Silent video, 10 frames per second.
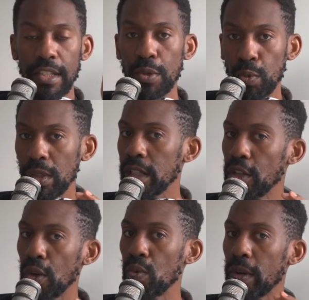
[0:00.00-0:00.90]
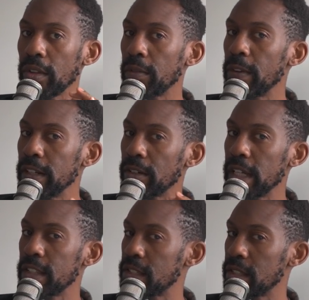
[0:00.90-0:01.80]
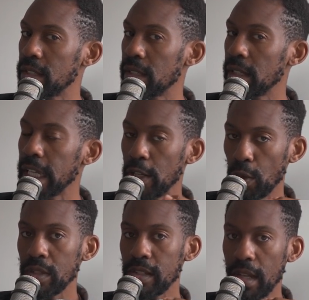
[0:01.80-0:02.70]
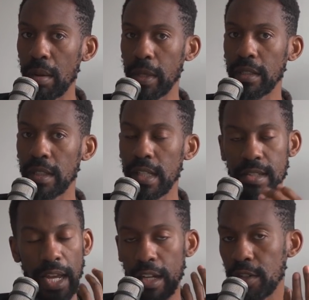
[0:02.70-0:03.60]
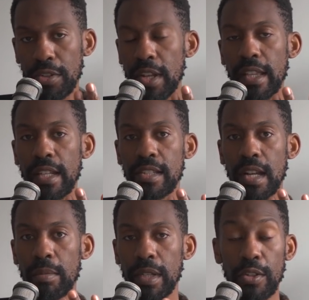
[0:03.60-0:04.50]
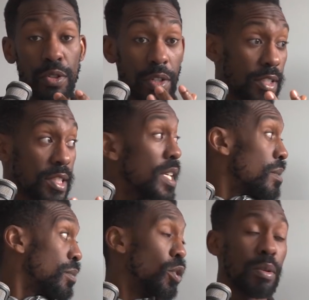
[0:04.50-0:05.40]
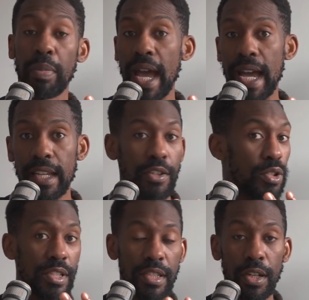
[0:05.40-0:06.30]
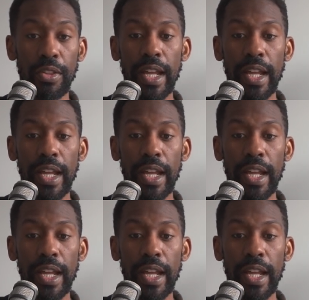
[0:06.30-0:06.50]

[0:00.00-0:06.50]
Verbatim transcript: doesn't really know where the defender is. He knows he's coming. He's got to understand that he's coming. You didn't see him look back and you didn't see all